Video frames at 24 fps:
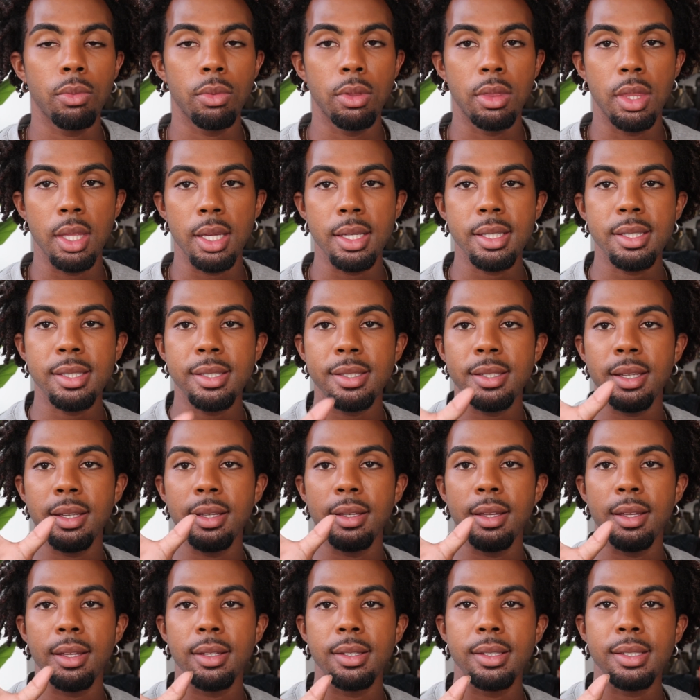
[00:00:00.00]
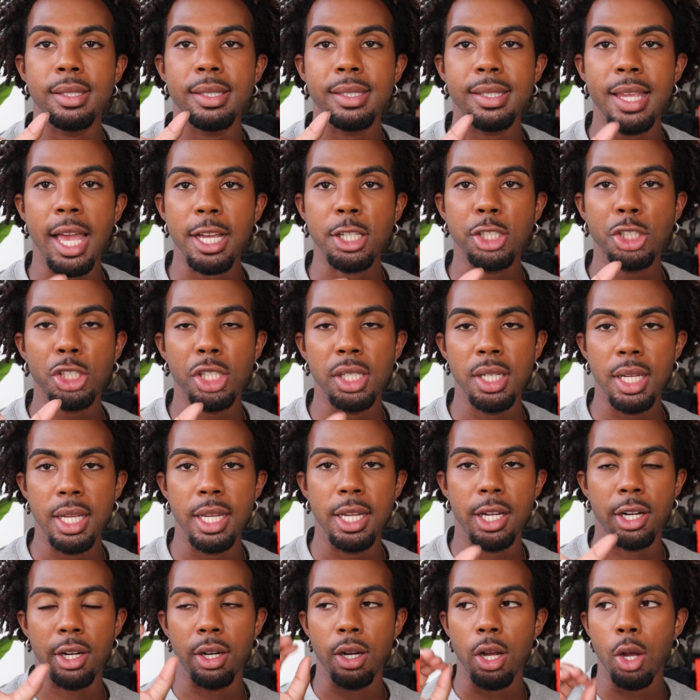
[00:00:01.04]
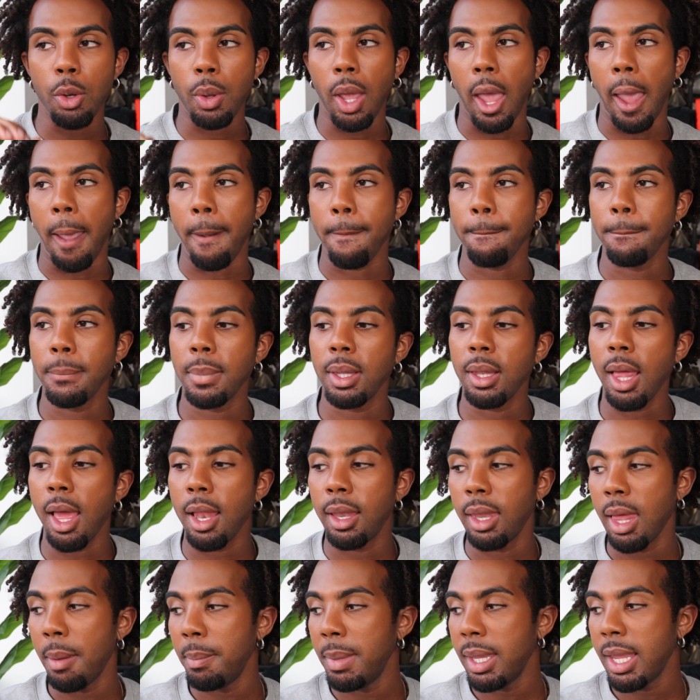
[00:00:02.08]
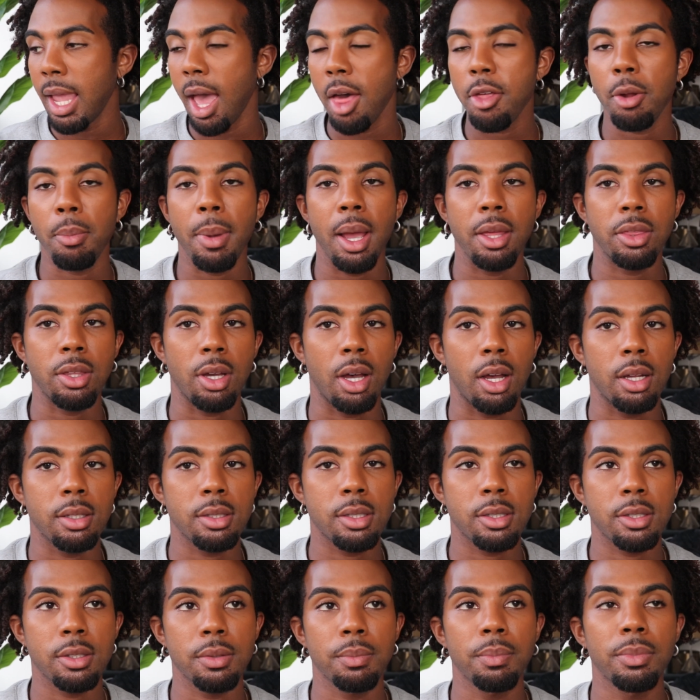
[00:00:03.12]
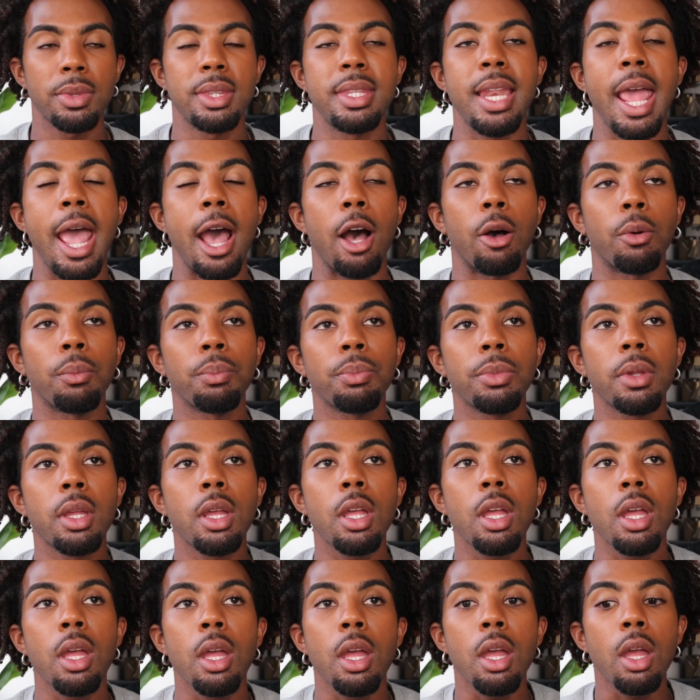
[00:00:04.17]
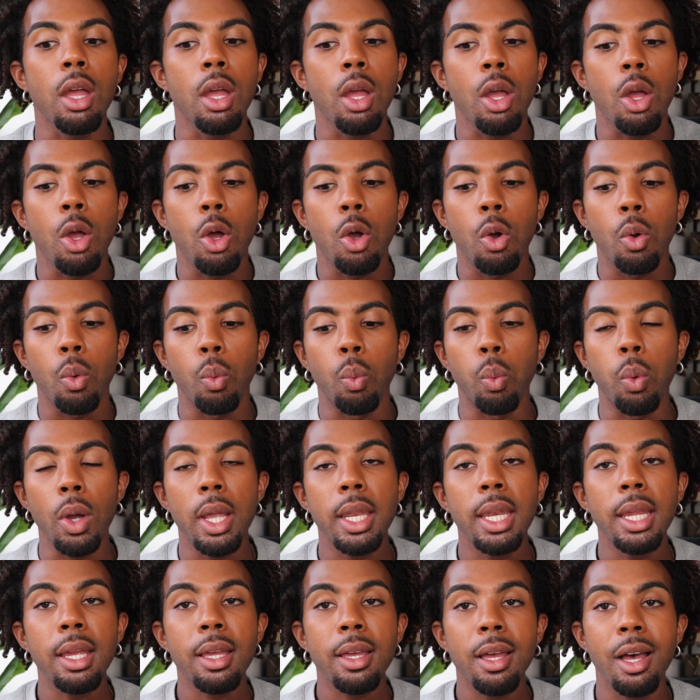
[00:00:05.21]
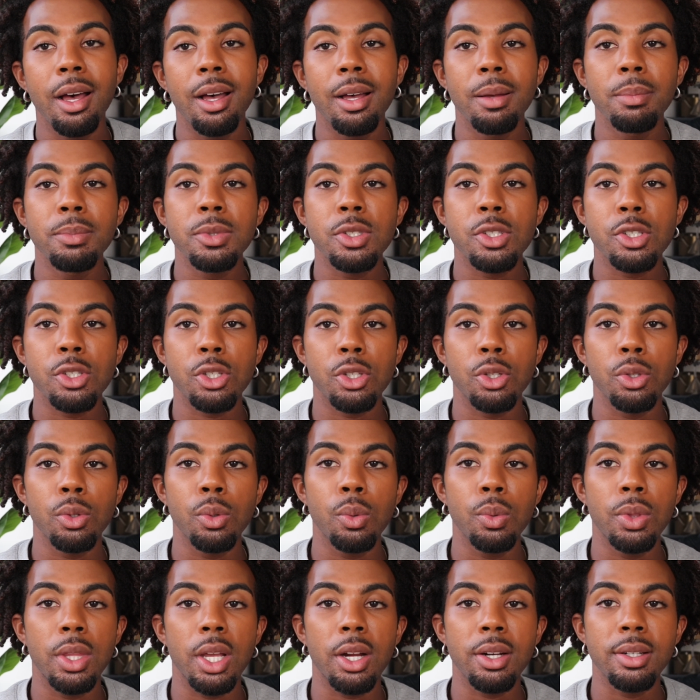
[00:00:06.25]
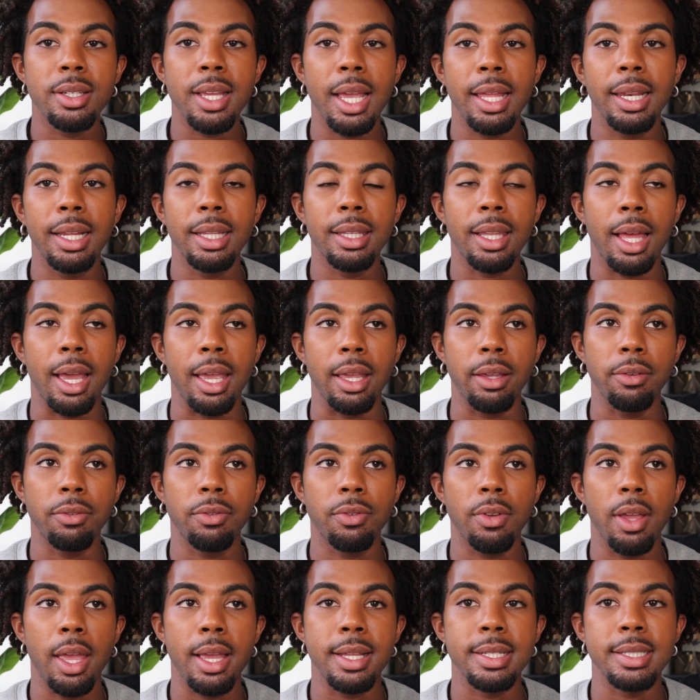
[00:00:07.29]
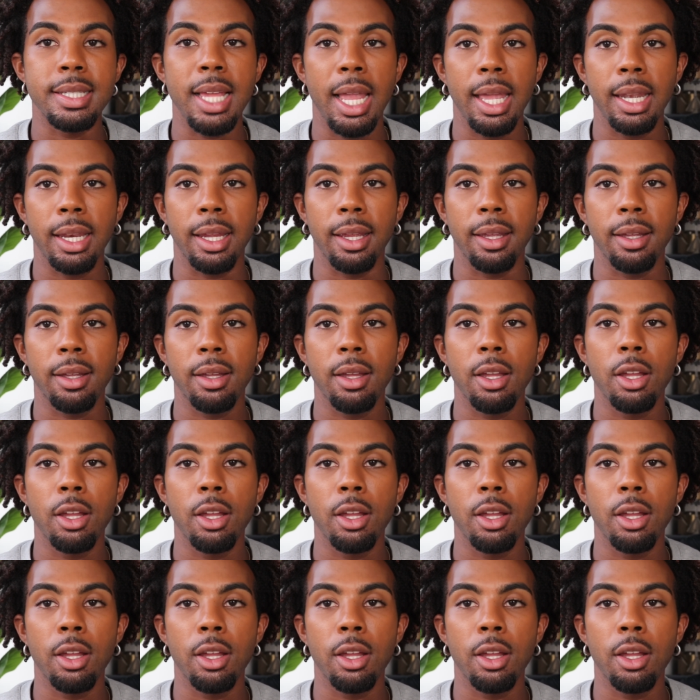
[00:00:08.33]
this section here, okay, let me gather my thoughts. Now, when it comes to their dating life and dating,